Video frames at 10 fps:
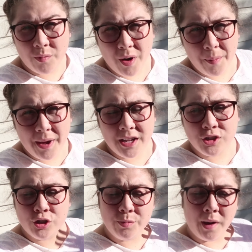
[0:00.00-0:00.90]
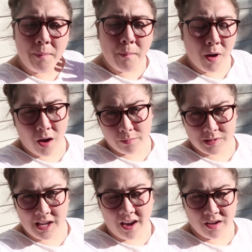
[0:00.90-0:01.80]
So I brought Page to my
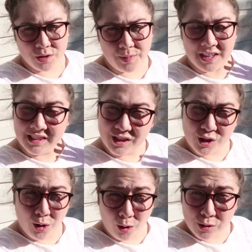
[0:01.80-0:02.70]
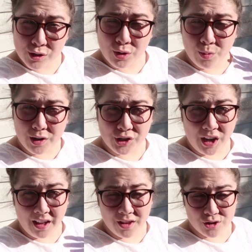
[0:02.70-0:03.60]
mom's house because it's closer to where
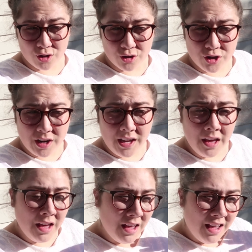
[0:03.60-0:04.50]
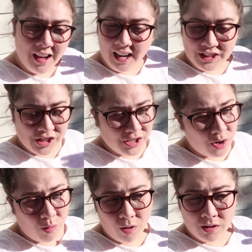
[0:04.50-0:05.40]
she had the surgery. I just
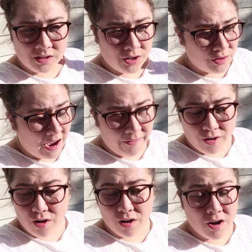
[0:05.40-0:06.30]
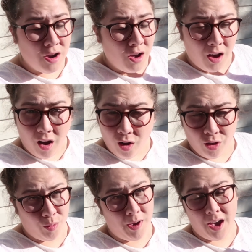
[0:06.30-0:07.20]
didn't want to drive her
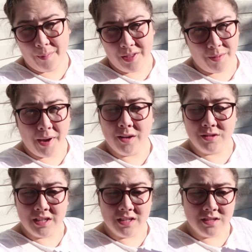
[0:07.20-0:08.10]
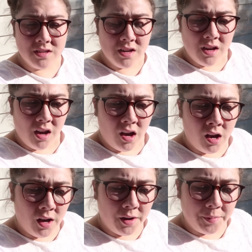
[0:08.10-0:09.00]
all the way up in the mountains.
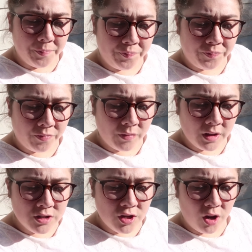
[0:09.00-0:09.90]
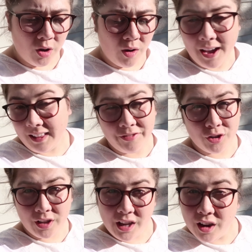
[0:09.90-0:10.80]
Um, so I left
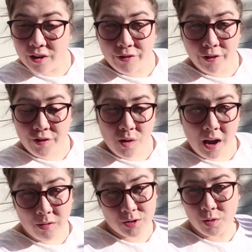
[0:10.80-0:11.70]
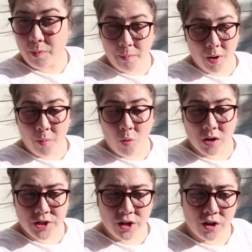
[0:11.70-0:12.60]
her here for a few hours with my mom
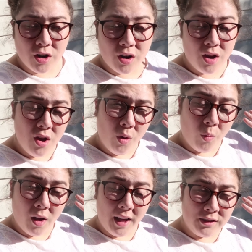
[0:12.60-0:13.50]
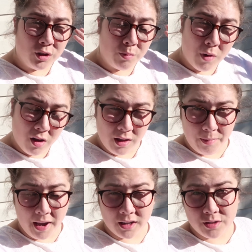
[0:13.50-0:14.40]
watching her while I took Molly
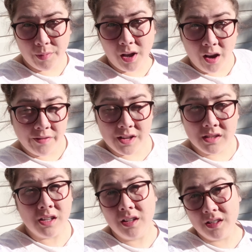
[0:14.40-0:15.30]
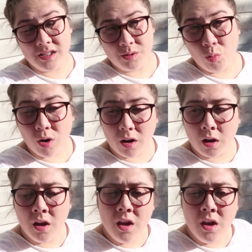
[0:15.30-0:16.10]
back to my office and did some work.